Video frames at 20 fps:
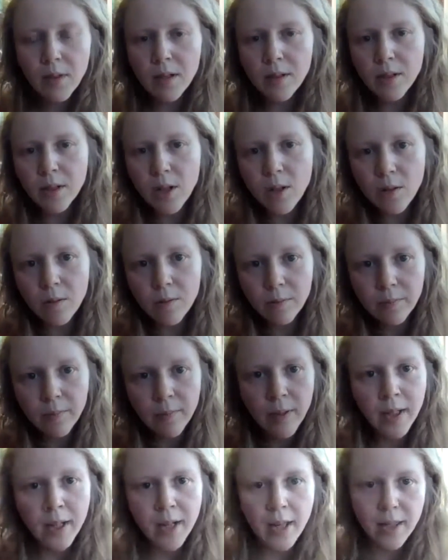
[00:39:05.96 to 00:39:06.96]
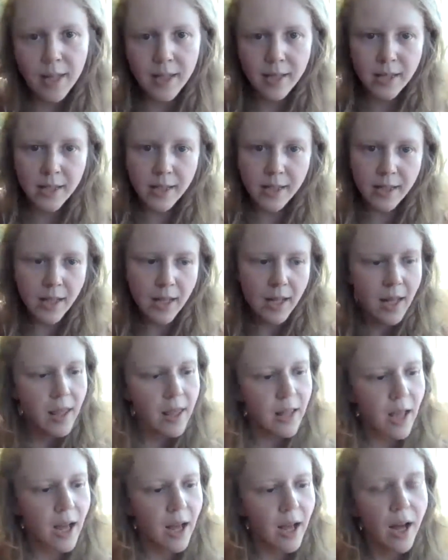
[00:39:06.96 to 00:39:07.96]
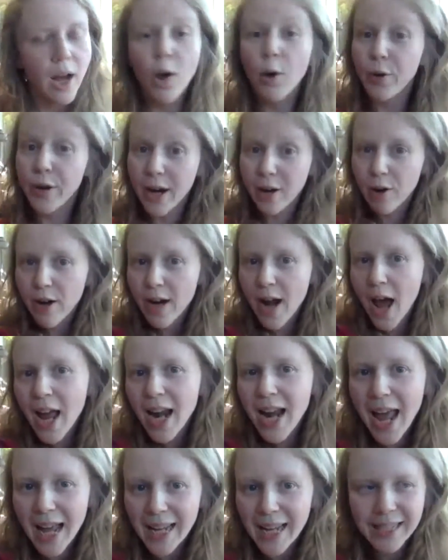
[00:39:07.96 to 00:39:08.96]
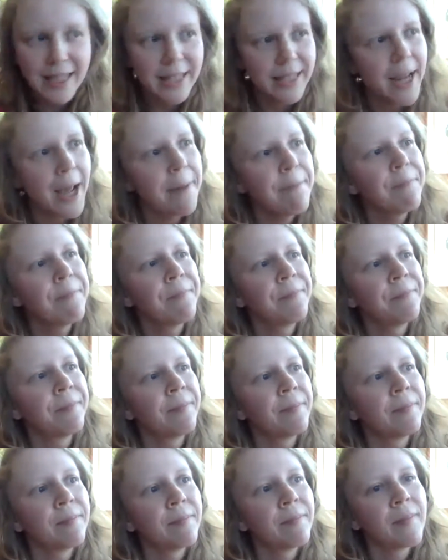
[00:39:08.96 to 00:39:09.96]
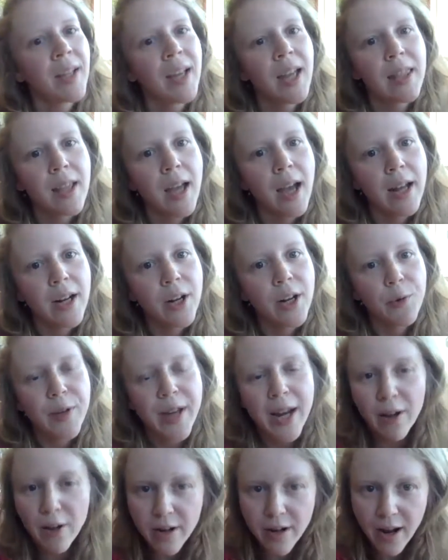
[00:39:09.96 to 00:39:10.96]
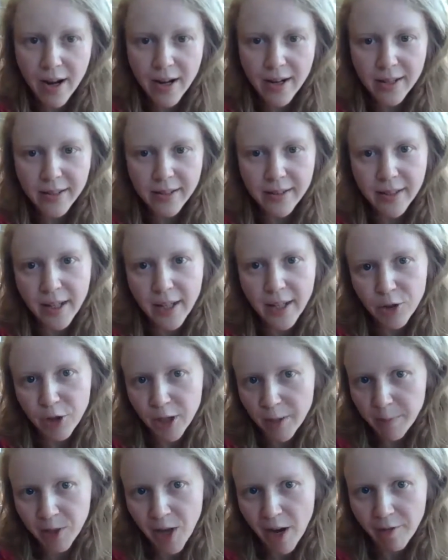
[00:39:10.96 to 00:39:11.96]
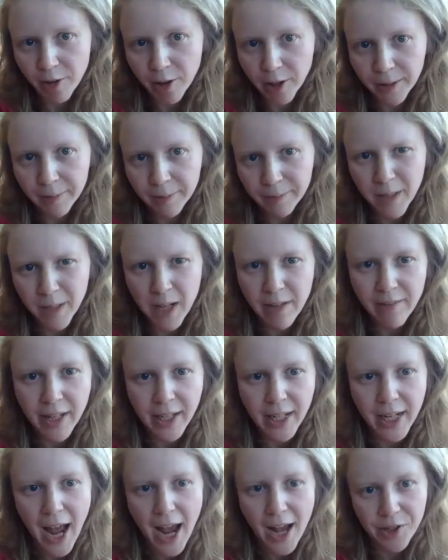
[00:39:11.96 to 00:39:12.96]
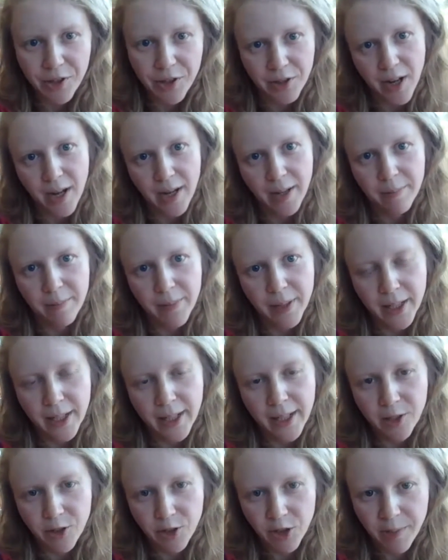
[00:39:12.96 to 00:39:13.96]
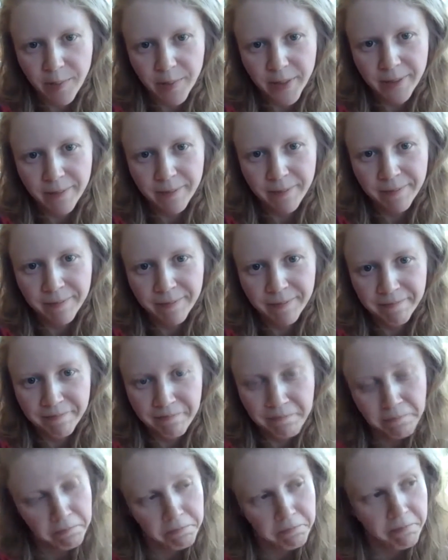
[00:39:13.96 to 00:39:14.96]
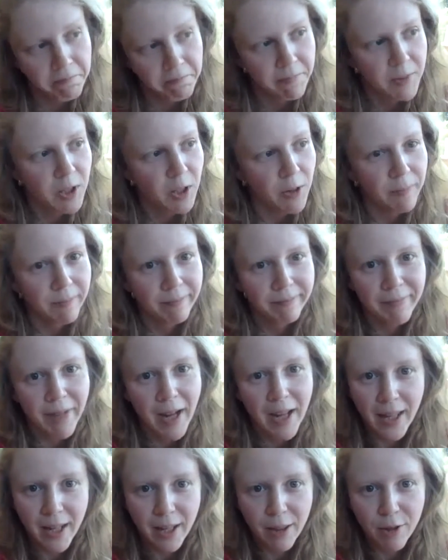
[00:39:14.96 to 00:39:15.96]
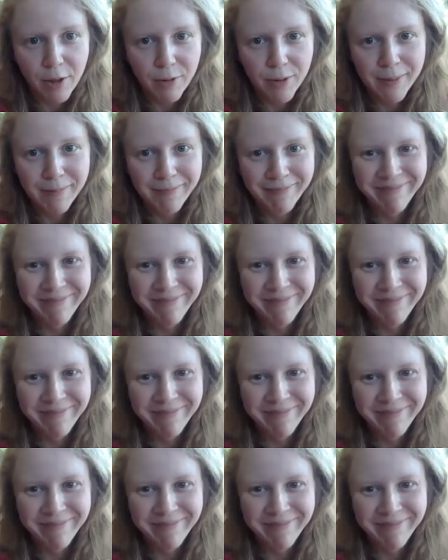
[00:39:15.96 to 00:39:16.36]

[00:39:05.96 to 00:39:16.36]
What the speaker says: So this is the Oneronaut at tea time. An Oneronaut is a dream traveler, kind of like an astronaut, but in dreams. So I like those.